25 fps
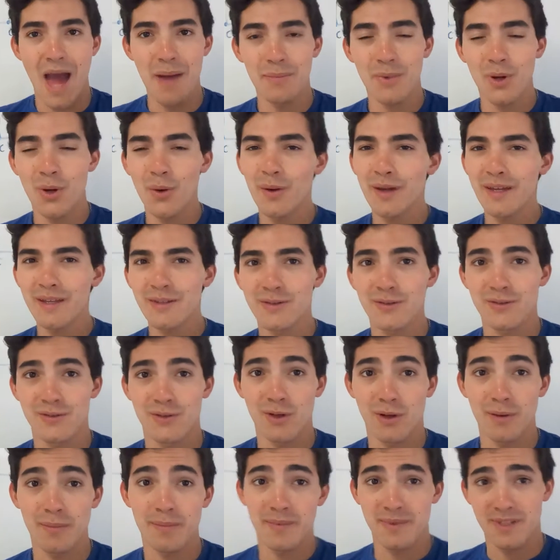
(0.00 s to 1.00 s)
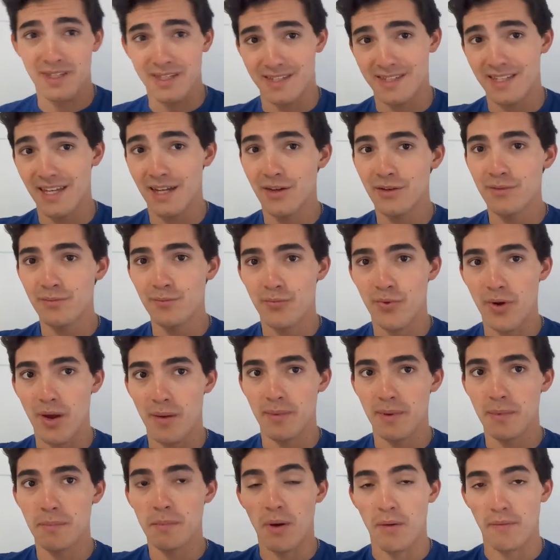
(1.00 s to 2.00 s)
I'm going to solve the second
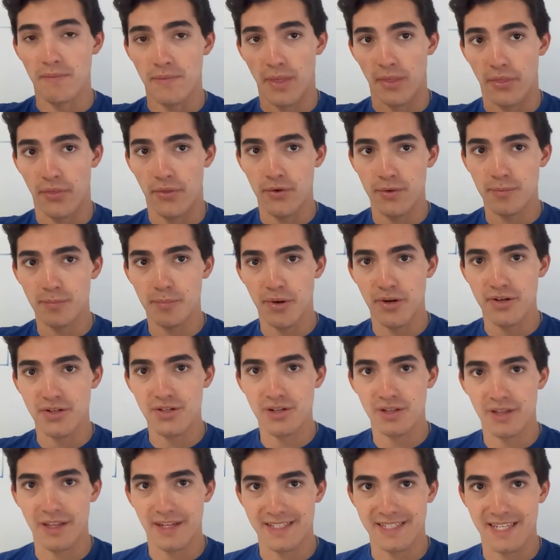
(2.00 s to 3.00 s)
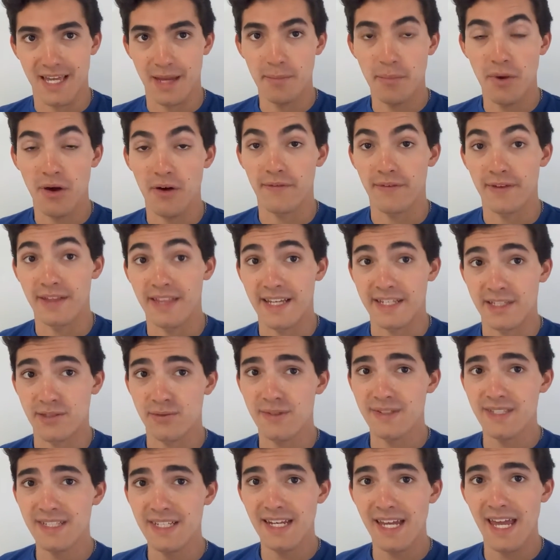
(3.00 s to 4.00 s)
problem of the third partial exam of
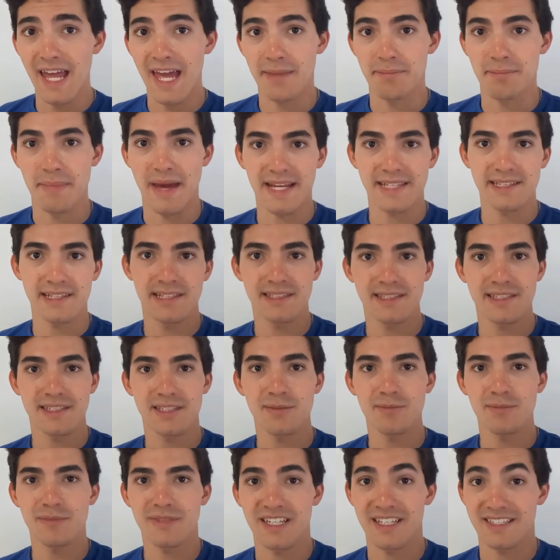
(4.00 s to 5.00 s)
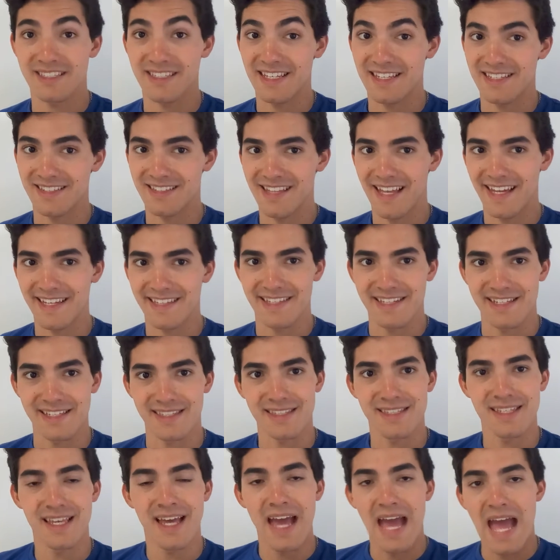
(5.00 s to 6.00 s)
electricity and magnetism that says like this.
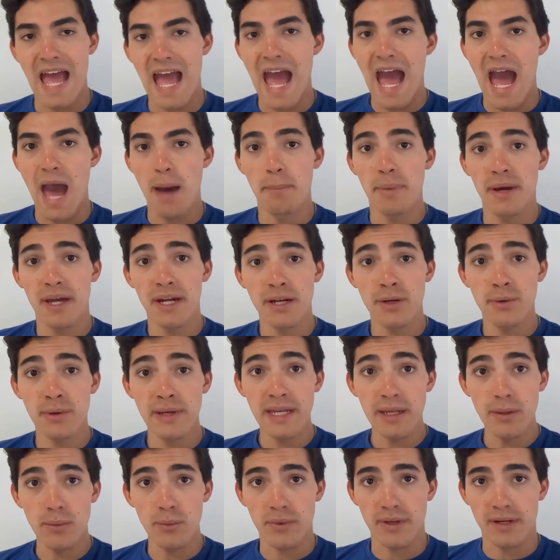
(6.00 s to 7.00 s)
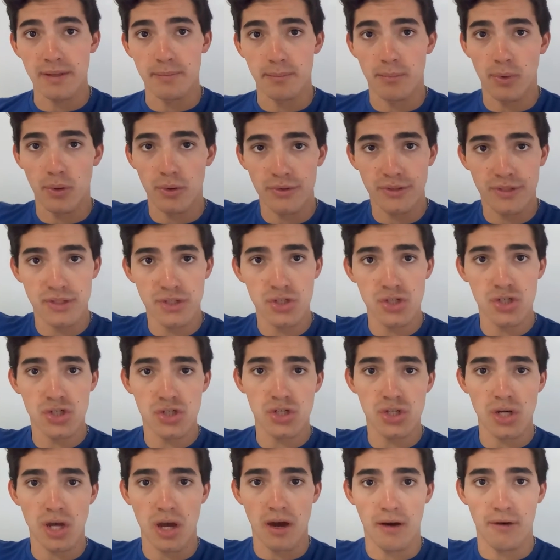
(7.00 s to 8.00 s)
A battery with a
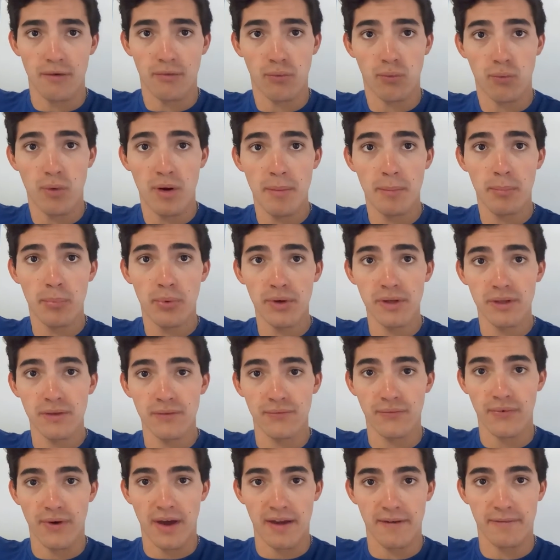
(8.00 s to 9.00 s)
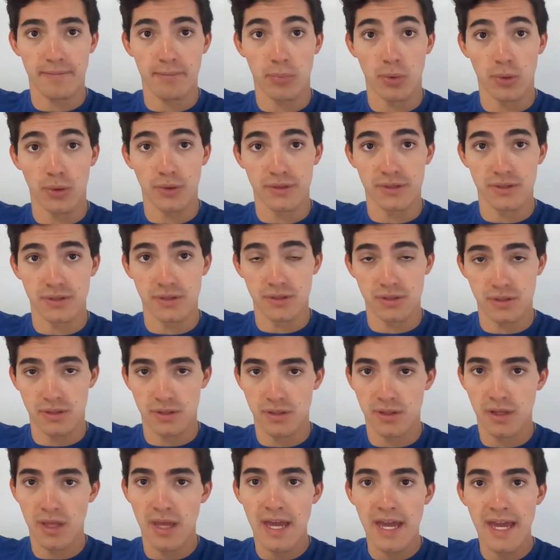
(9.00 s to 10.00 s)
voltage of 1.5
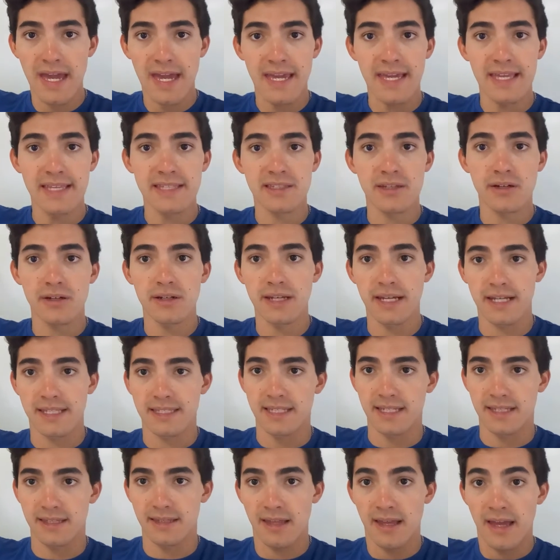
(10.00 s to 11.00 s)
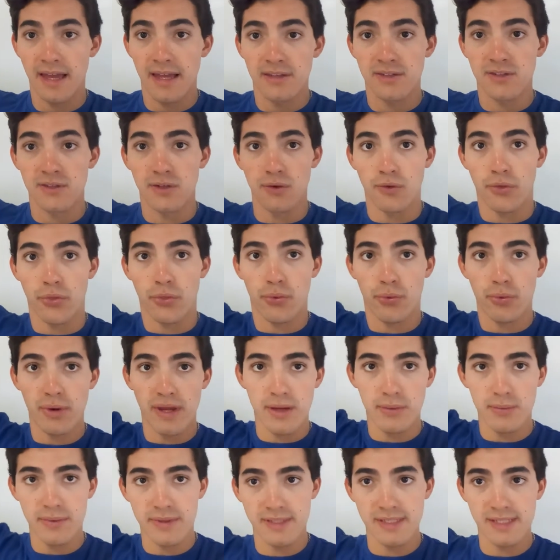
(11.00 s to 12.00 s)
volts is connected to
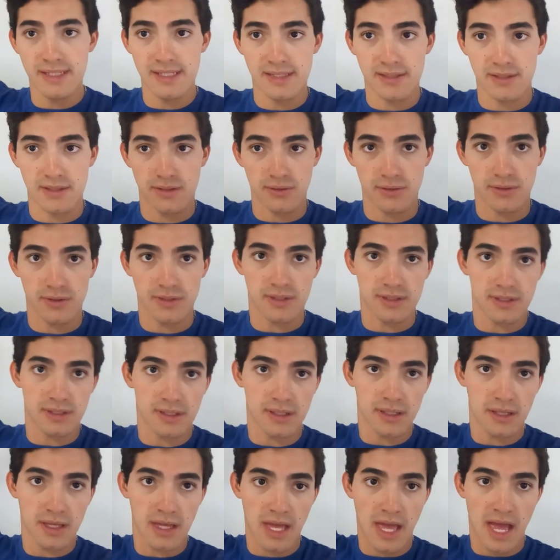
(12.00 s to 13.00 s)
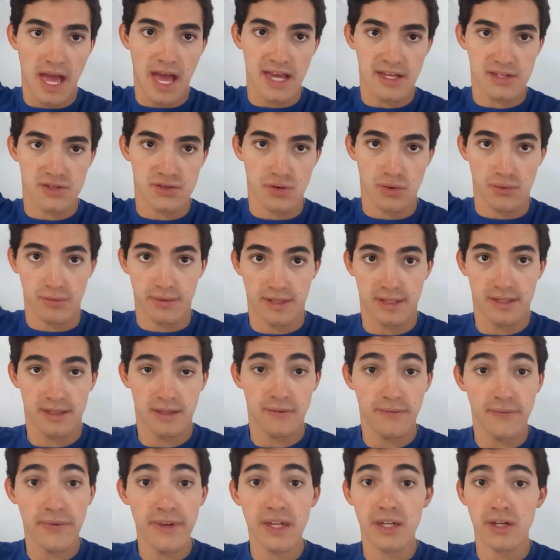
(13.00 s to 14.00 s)
3 resistors as shown in
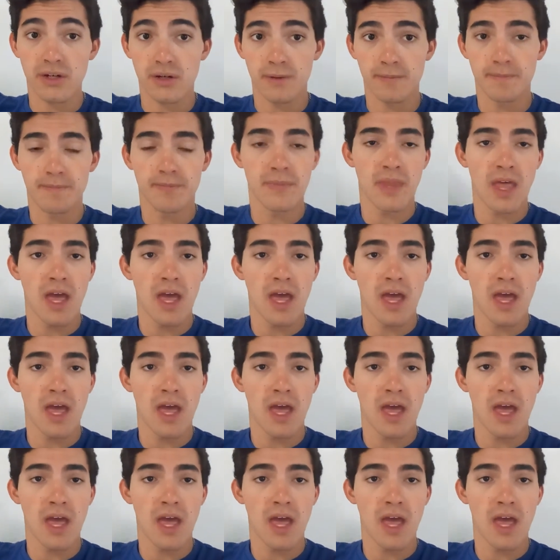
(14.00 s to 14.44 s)
the figure.